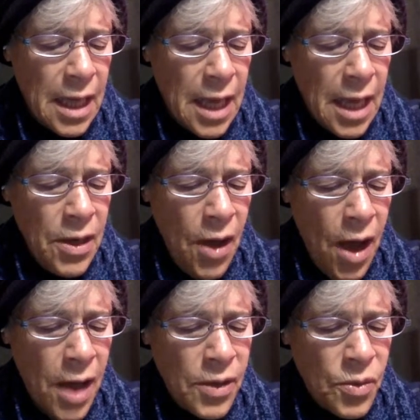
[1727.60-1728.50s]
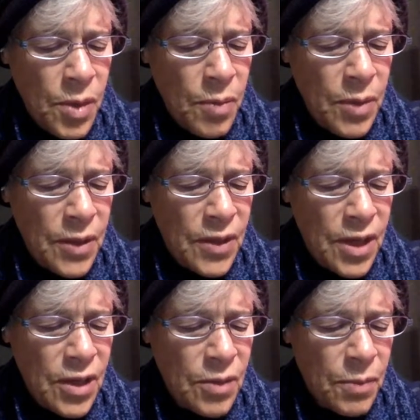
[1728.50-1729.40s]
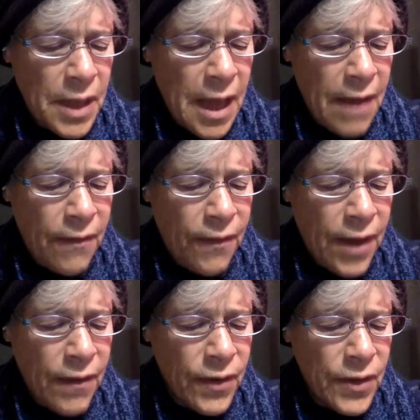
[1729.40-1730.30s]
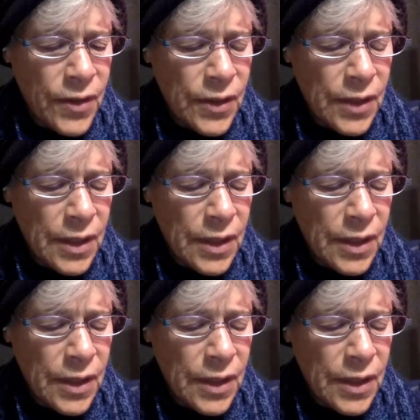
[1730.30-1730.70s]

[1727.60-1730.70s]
and naught do we beseech but thy favors.